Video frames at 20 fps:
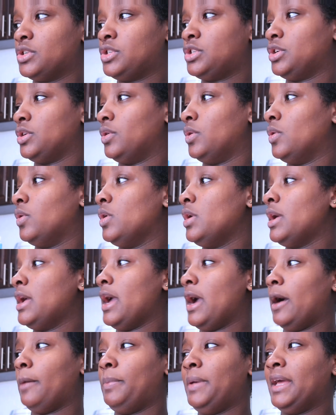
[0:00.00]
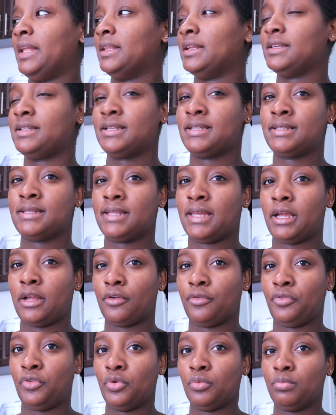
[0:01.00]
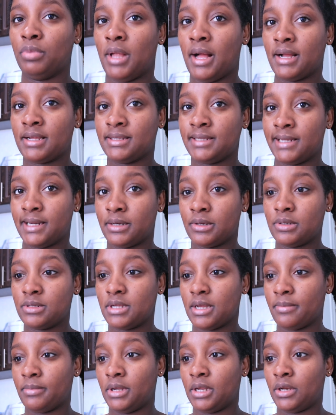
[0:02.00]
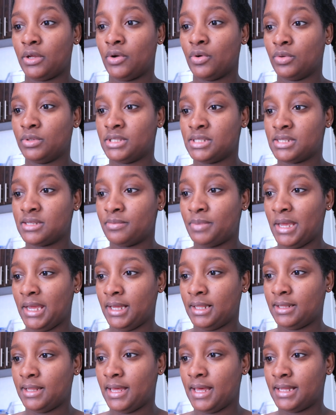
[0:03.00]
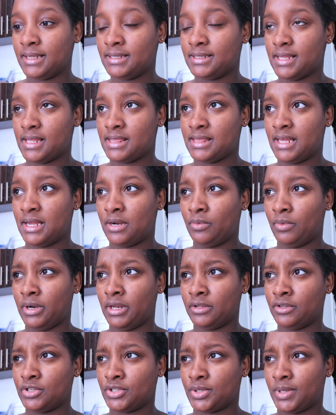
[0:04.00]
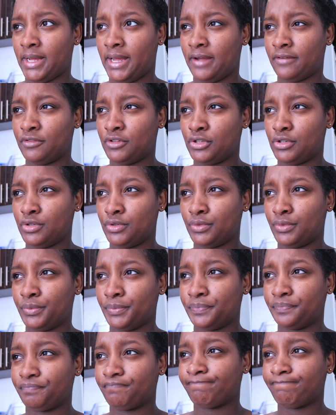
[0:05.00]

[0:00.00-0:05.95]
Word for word: So a Payless is like a few blocks out. I'm going to go to the Payless and then what else do I have to do?